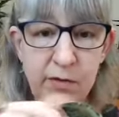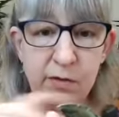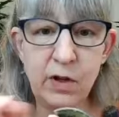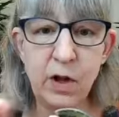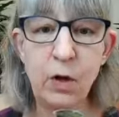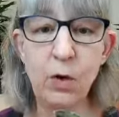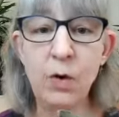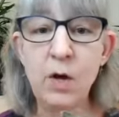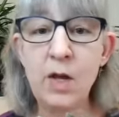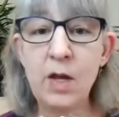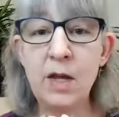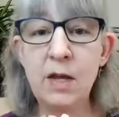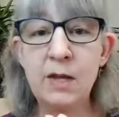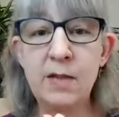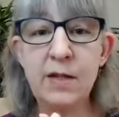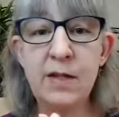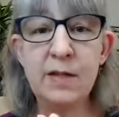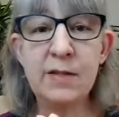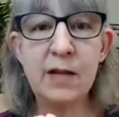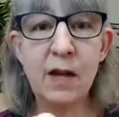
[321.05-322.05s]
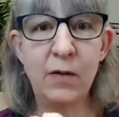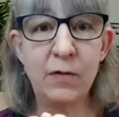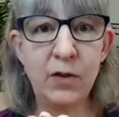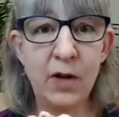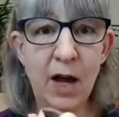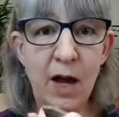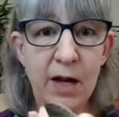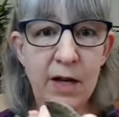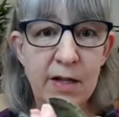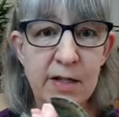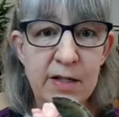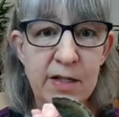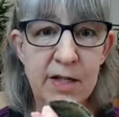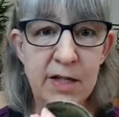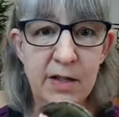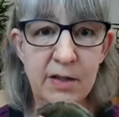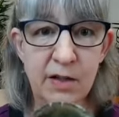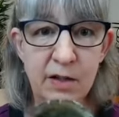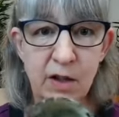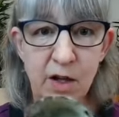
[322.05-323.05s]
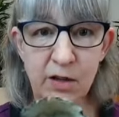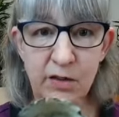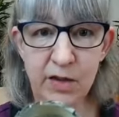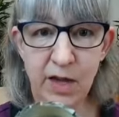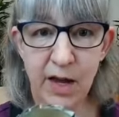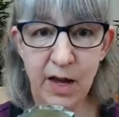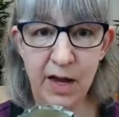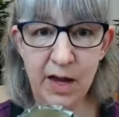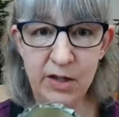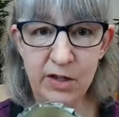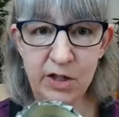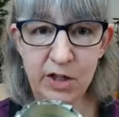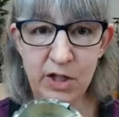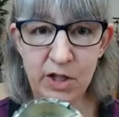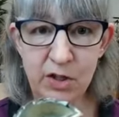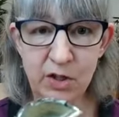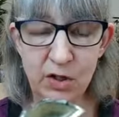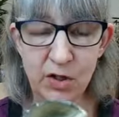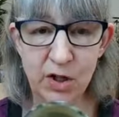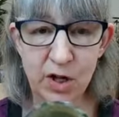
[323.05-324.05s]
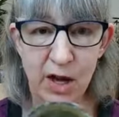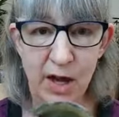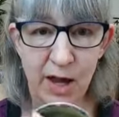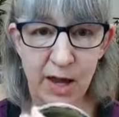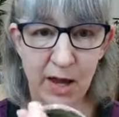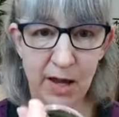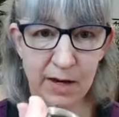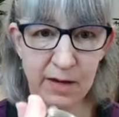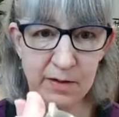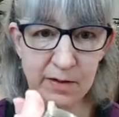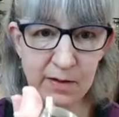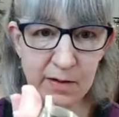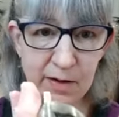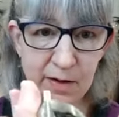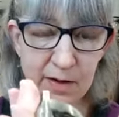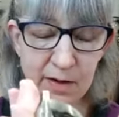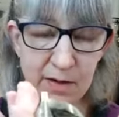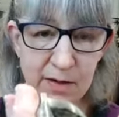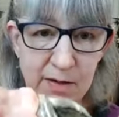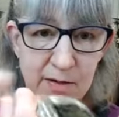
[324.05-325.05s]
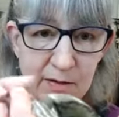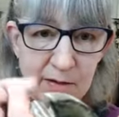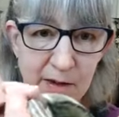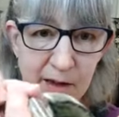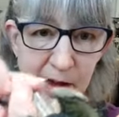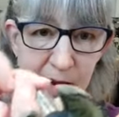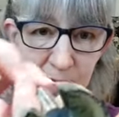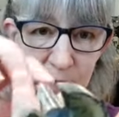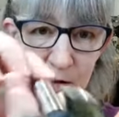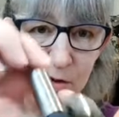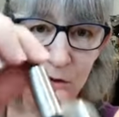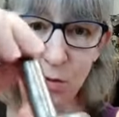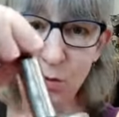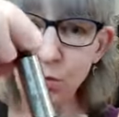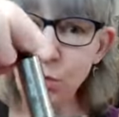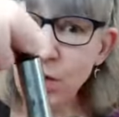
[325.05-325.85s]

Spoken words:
So these have cutting teeth along the edge here, and you